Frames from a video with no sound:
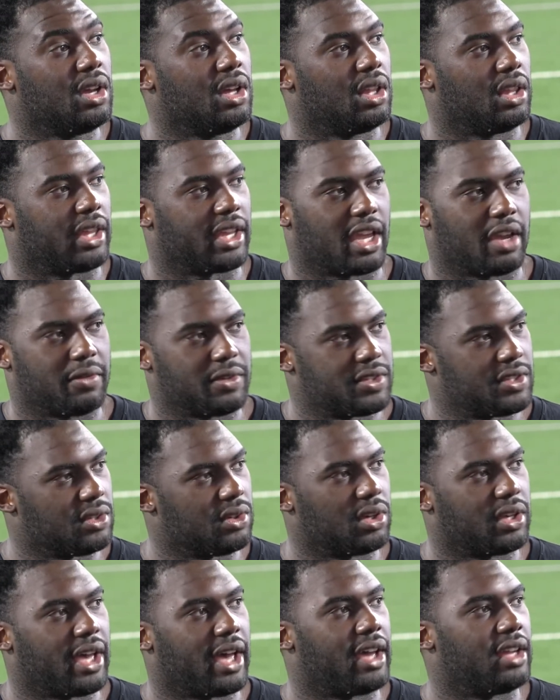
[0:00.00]
Like every
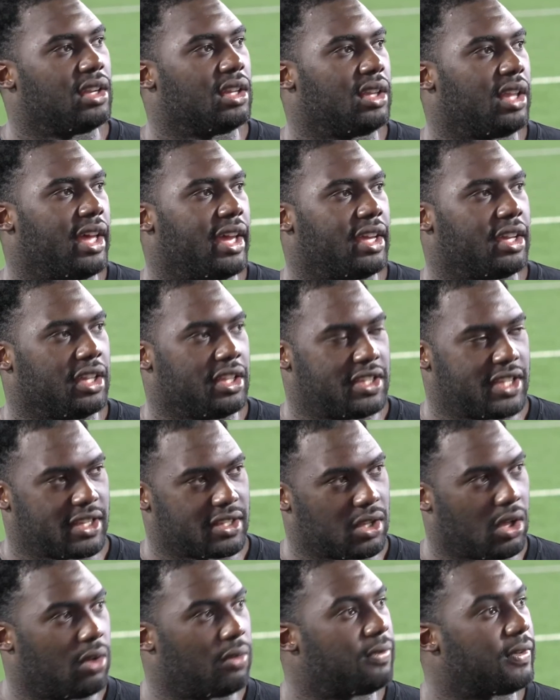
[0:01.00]
single guy on the line, it takes
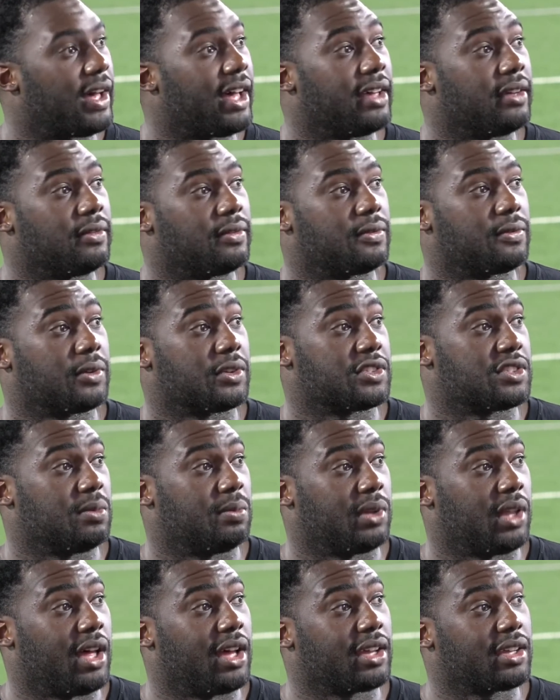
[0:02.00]
all five for us to
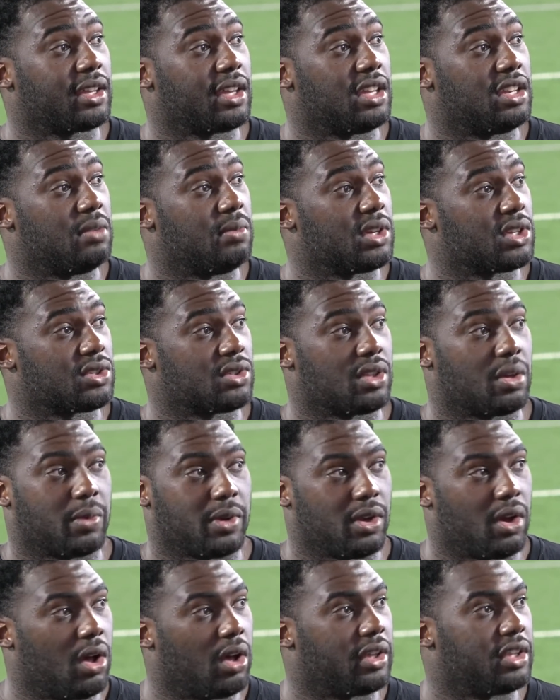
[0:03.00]
block and to make sure that
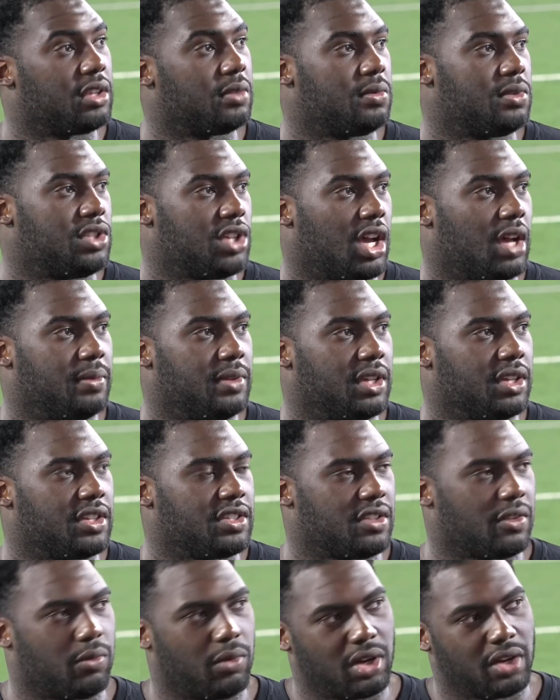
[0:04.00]
we all get the job done.
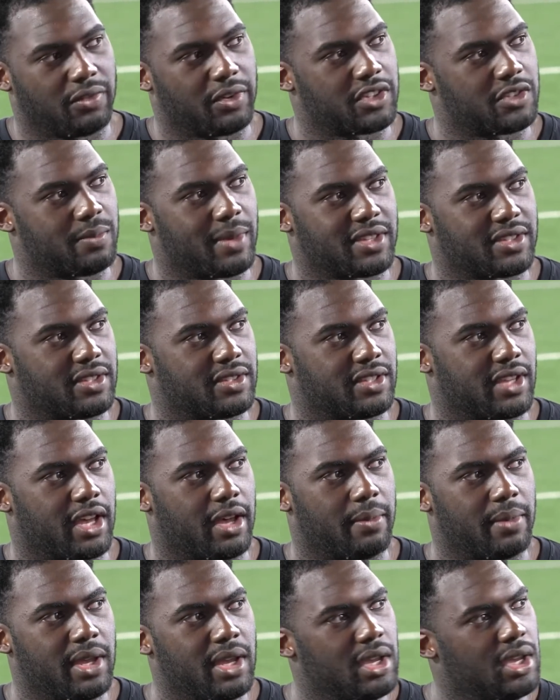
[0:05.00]
Because if one of us messes
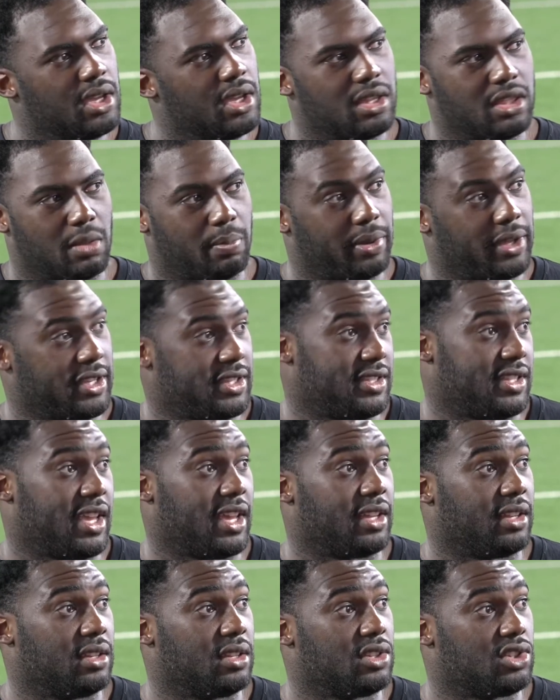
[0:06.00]
up, the play's
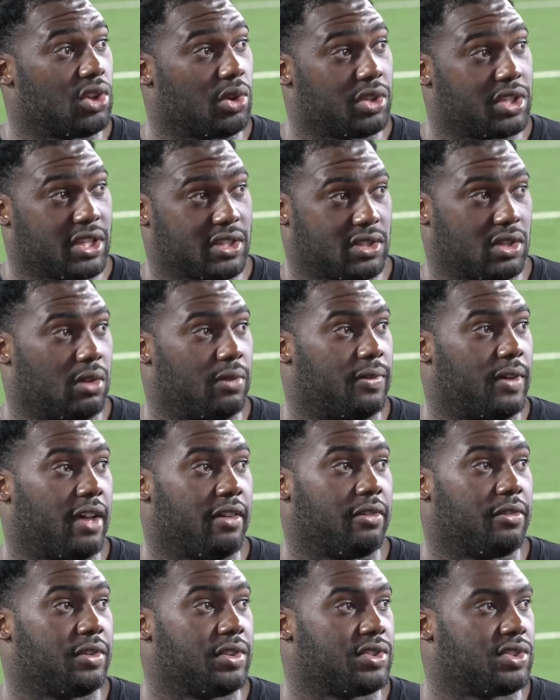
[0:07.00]
dead. So it takes all
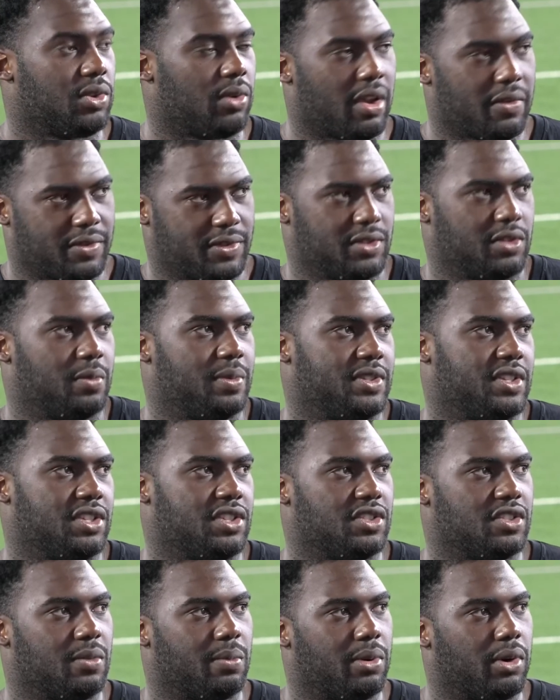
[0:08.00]
five of us. So every single
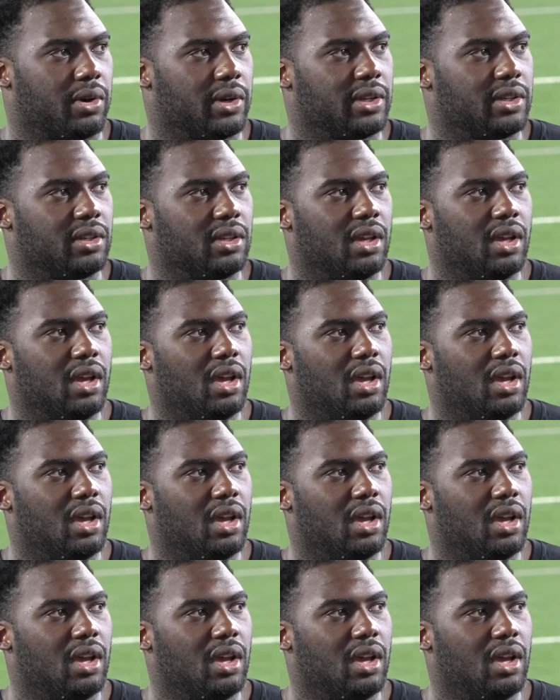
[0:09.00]
position is important.